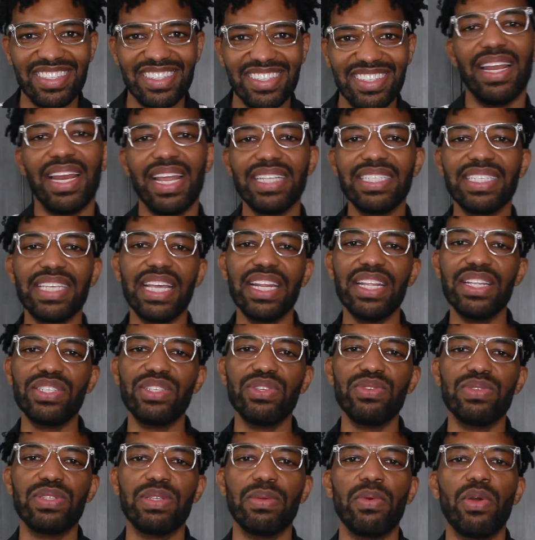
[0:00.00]
And let's get
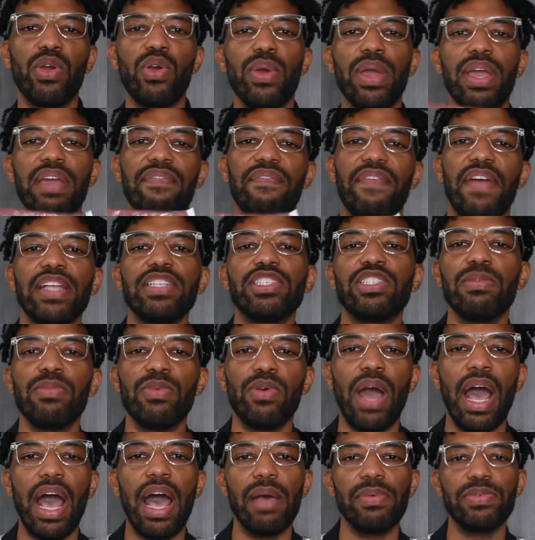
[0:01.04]
into some quick
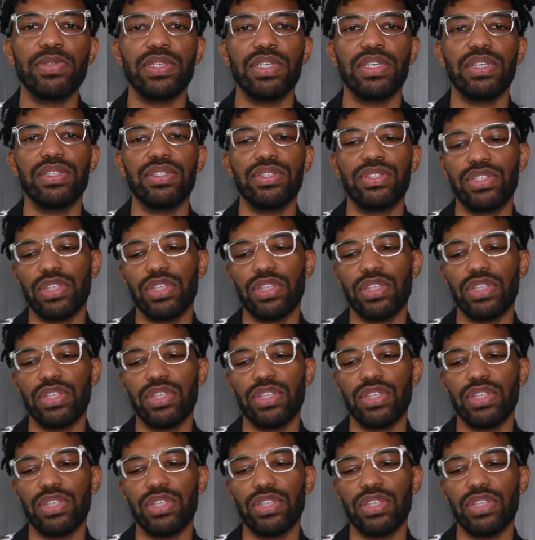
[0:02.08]
vegetable options.